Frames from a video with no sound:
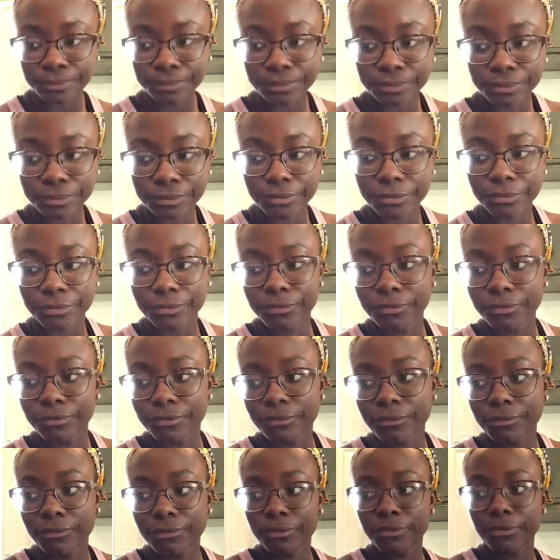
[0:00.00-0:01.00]

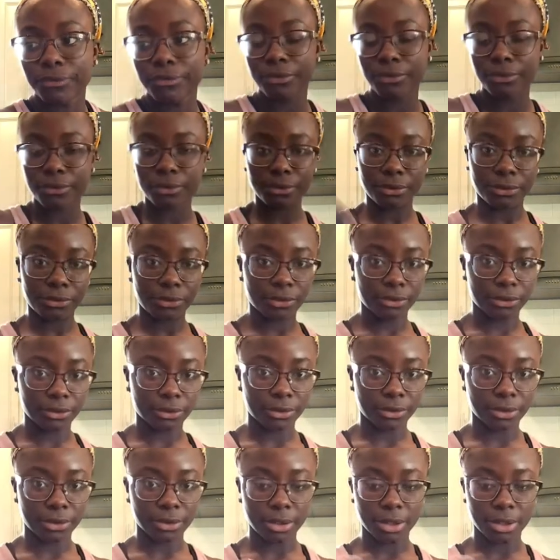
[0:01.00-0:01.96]
(silence)